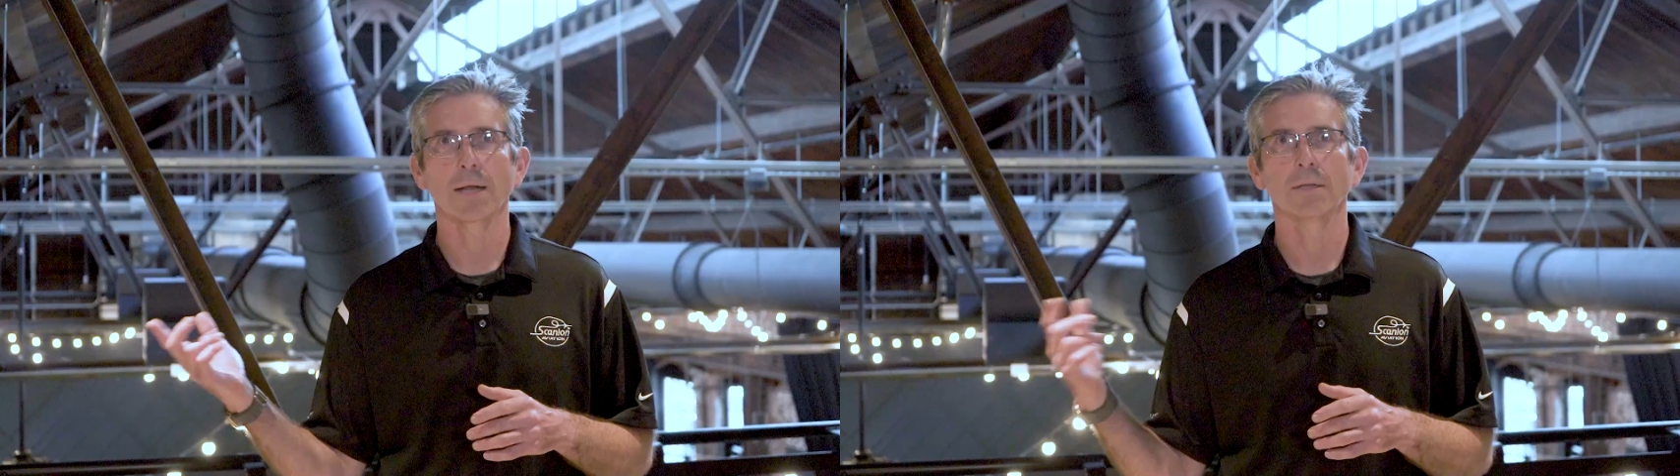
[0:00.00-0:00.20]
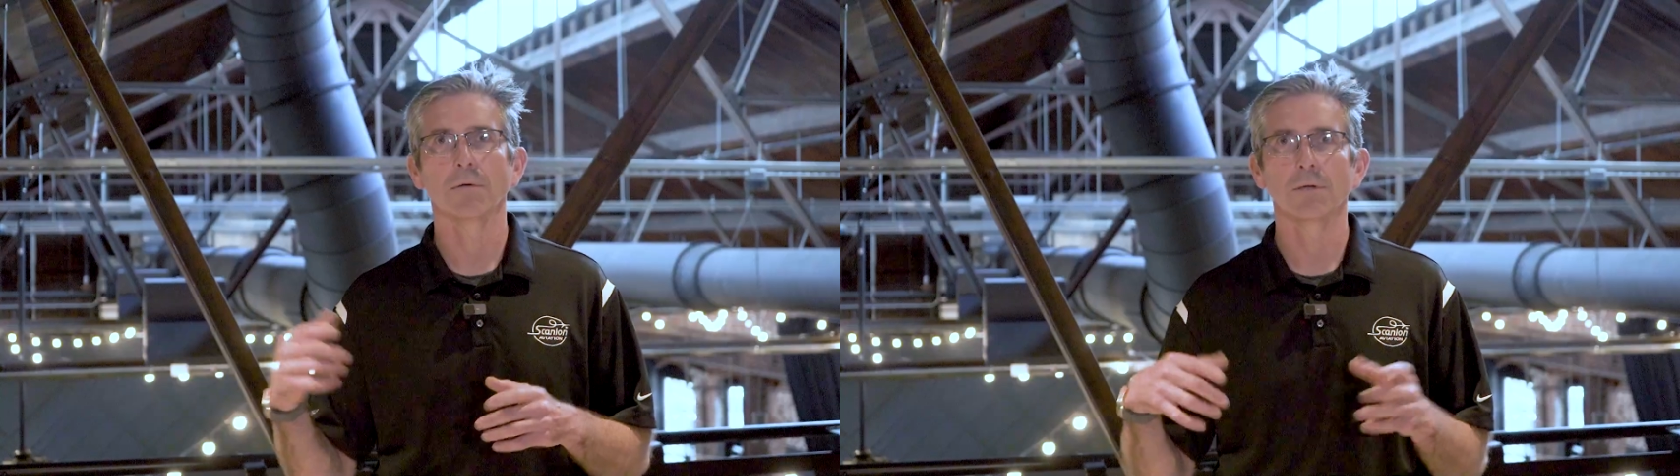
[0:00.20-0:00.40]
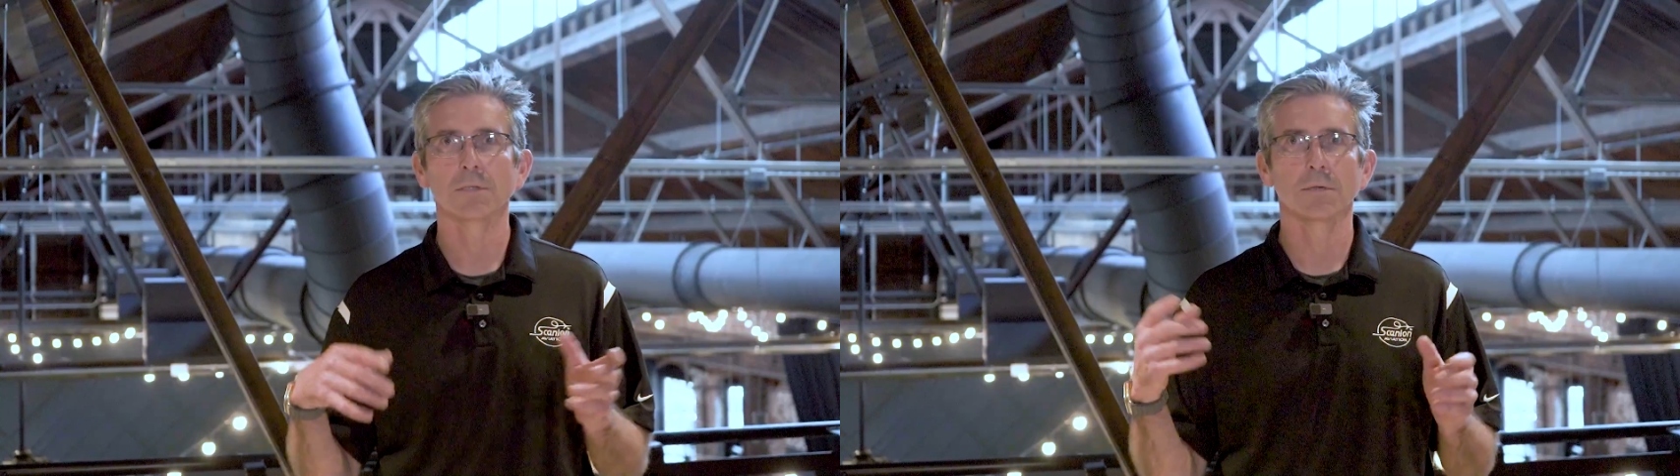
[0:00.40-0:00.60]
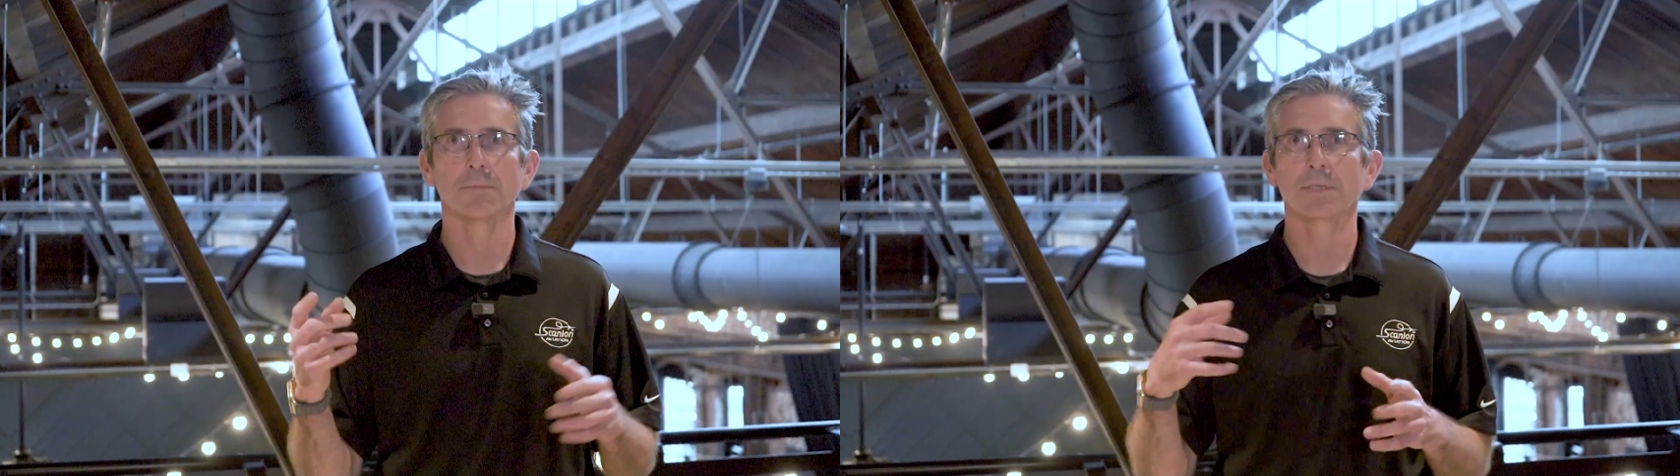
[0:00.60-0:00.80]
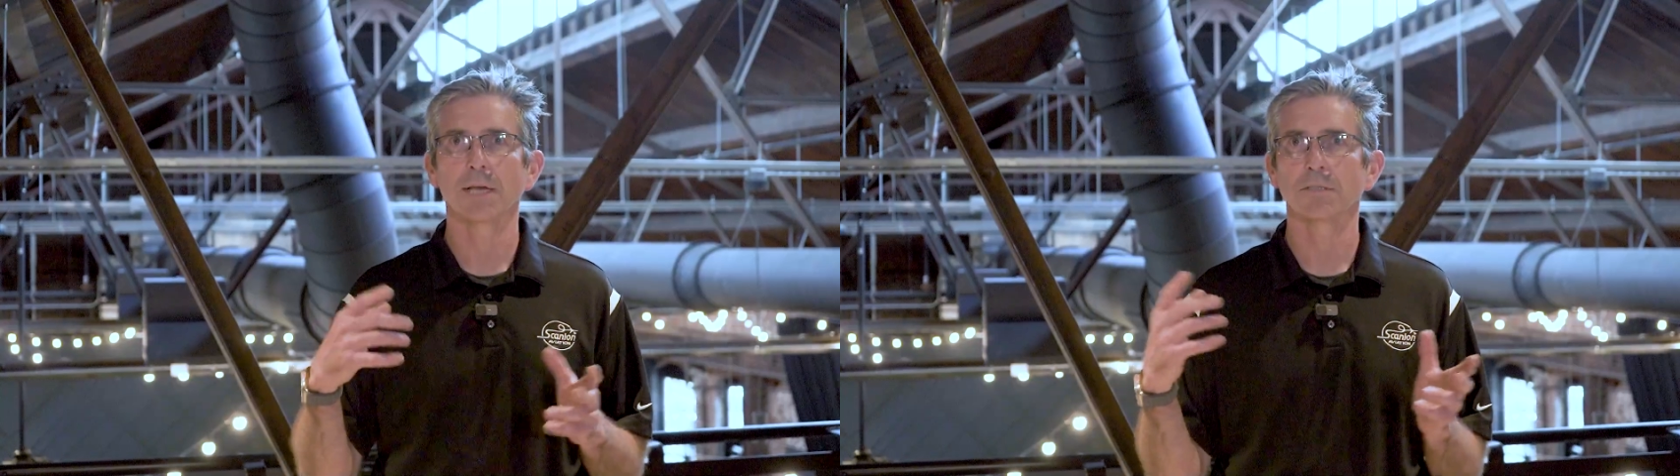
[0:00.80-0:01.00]
back to airworthiness
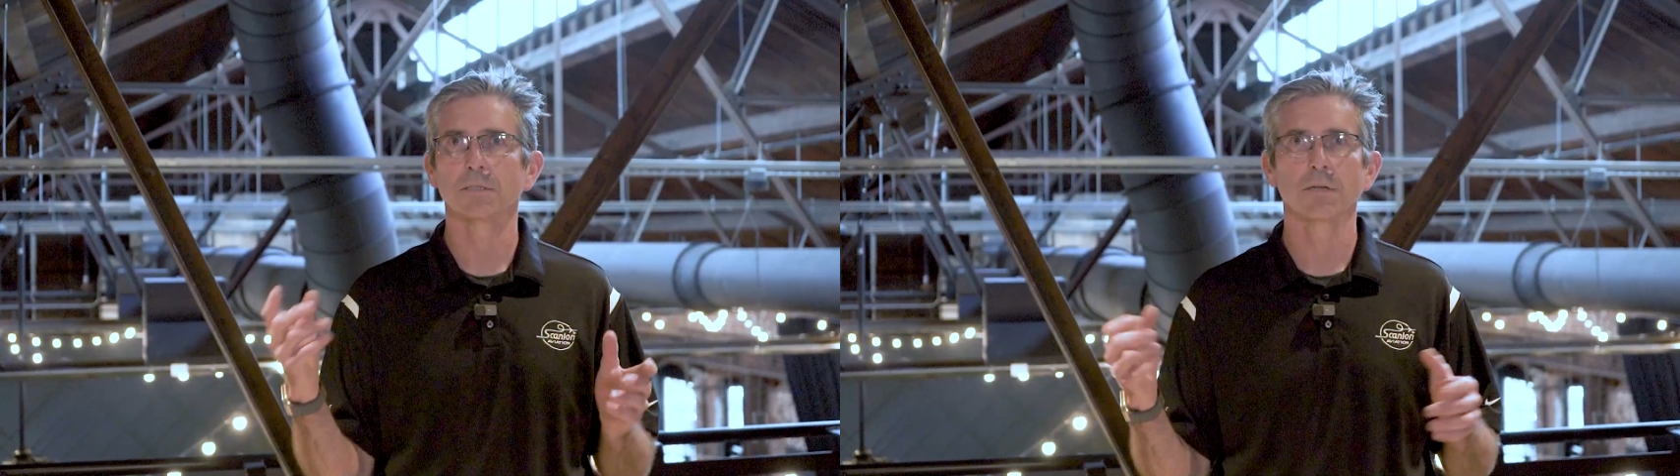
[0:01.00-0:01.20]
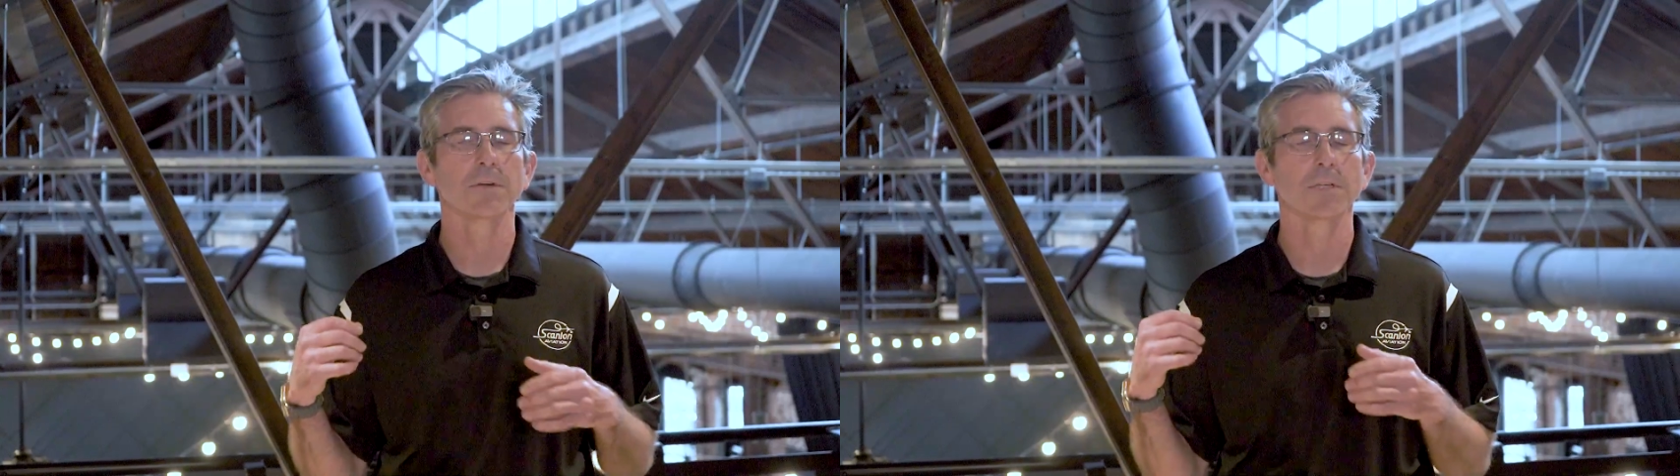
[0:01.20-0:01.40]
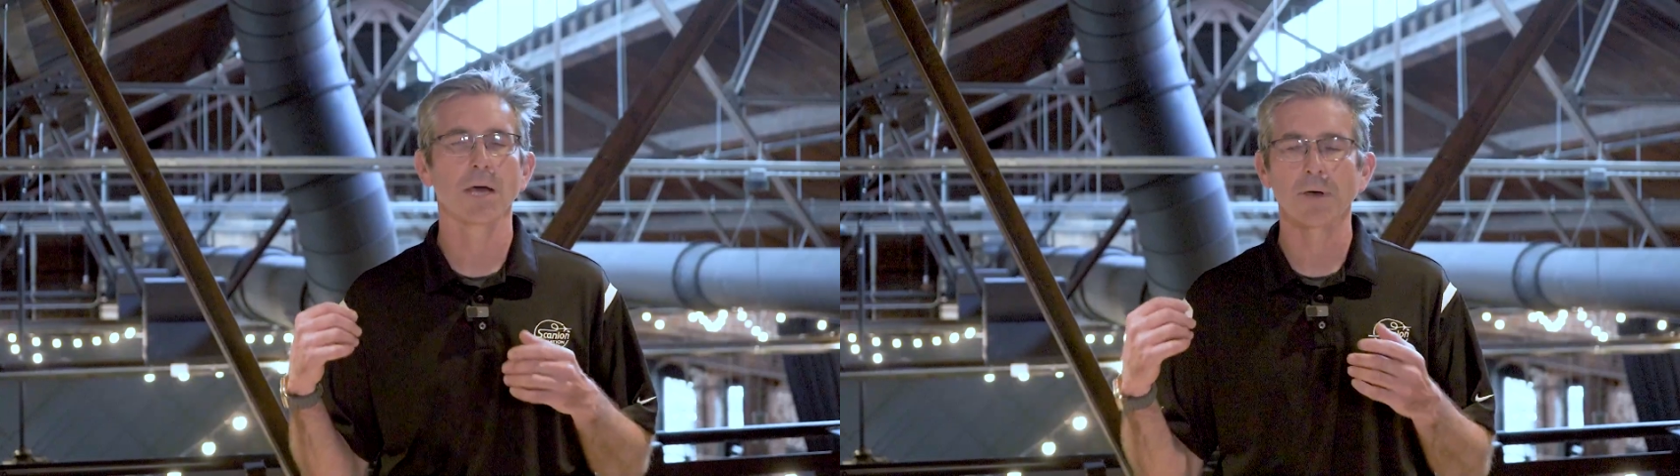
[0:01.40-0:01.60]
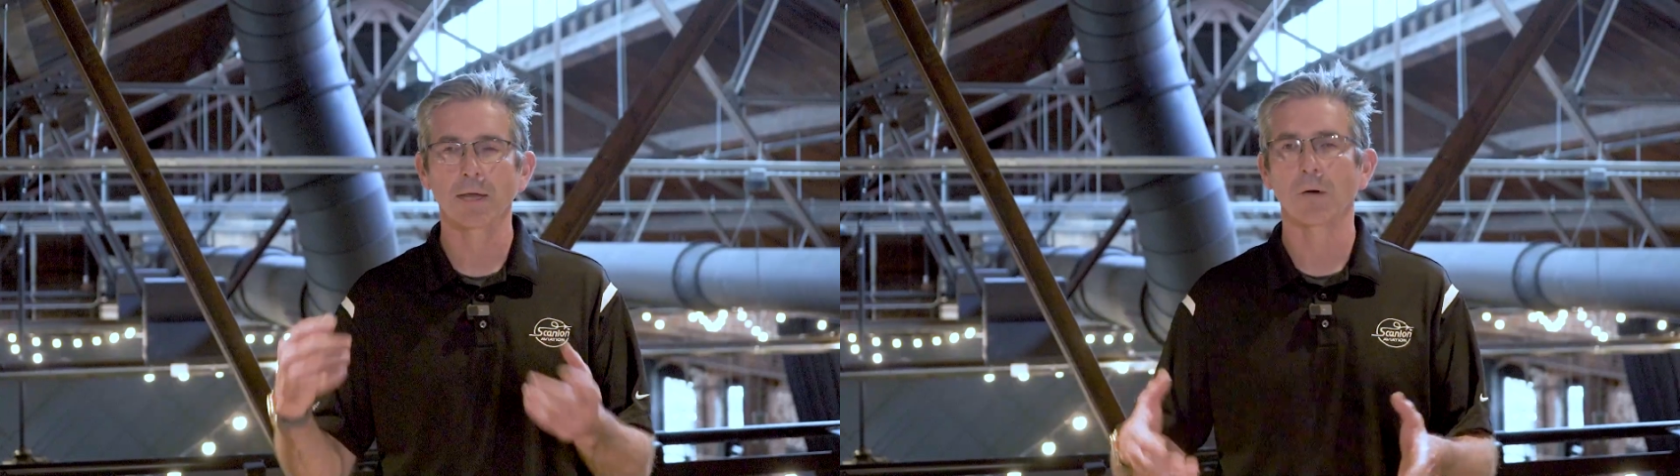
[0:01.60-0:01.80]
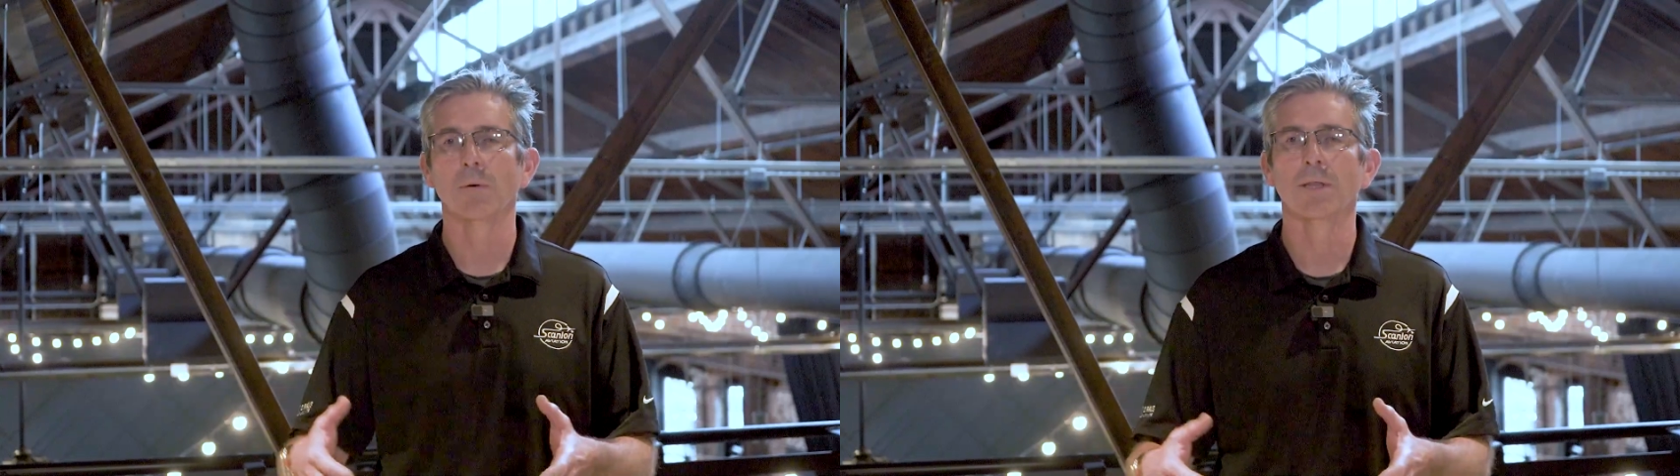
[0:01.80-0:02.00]
limitations, every time
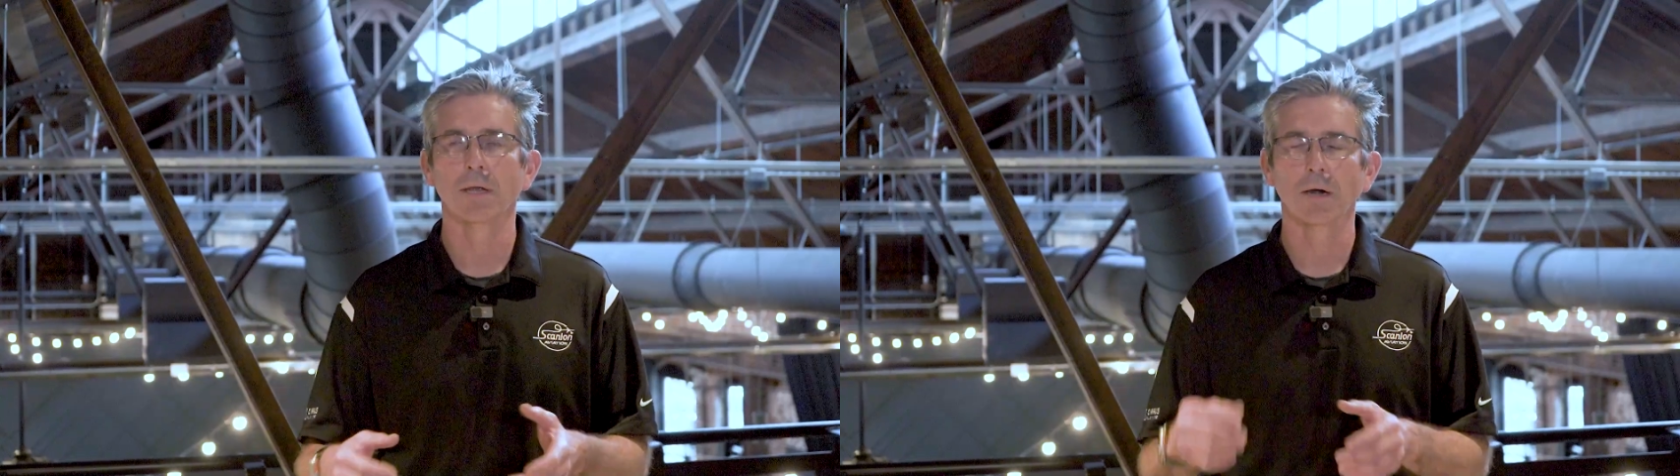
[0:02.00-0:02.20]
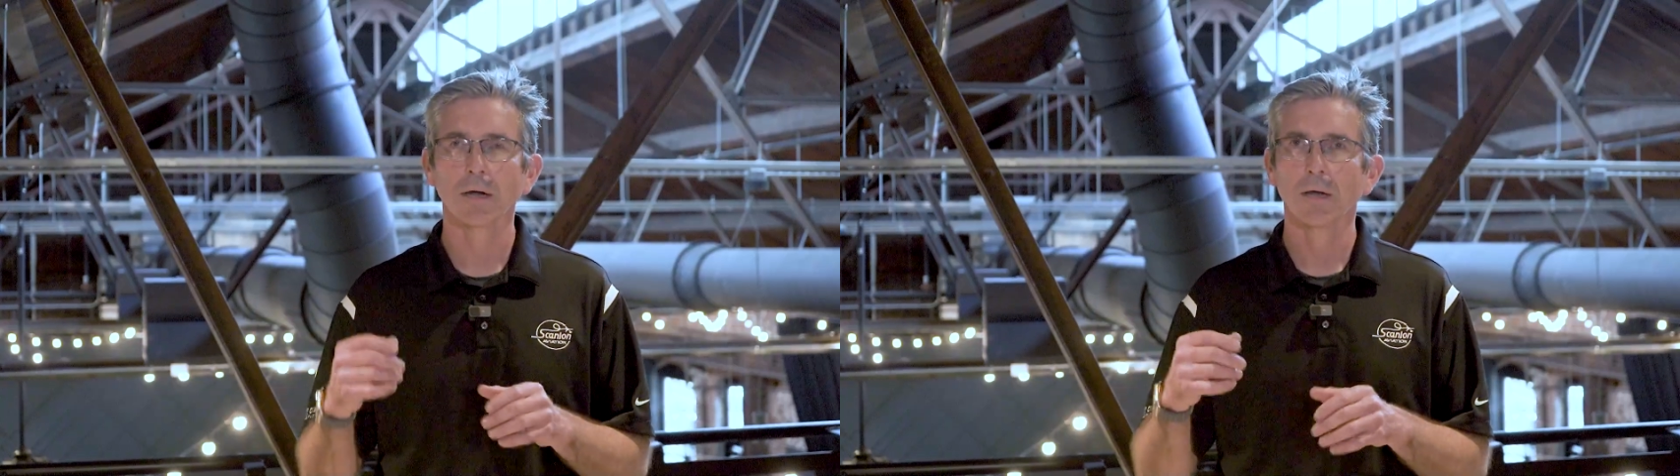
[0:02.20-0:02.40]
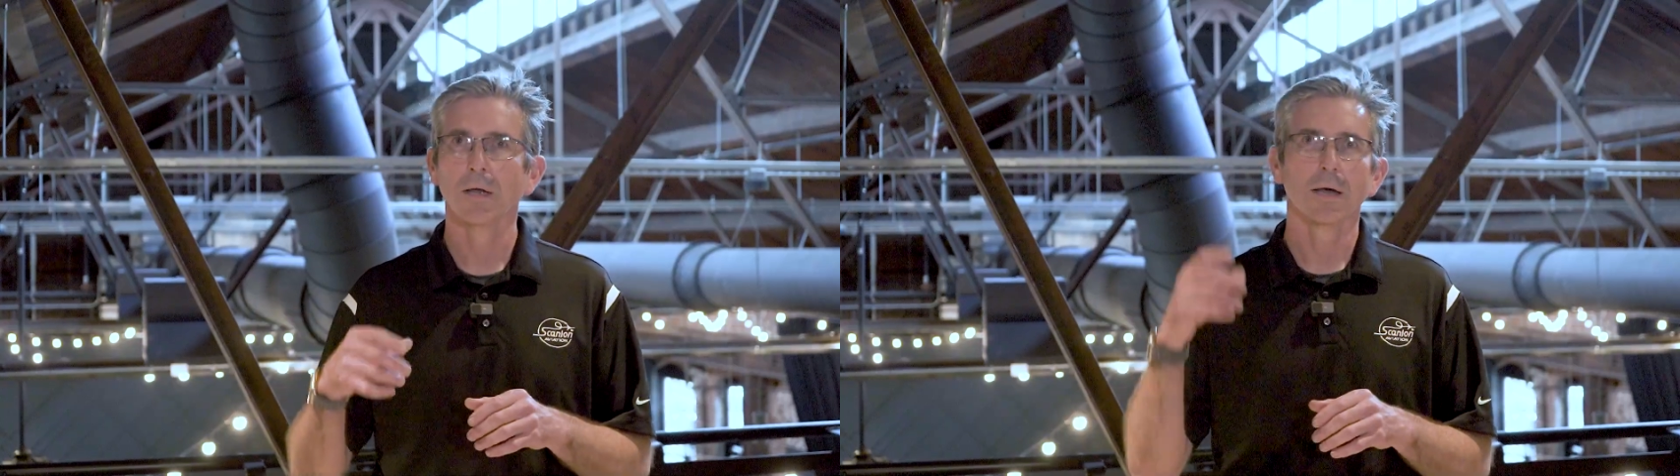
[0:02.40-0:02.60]
I go in there,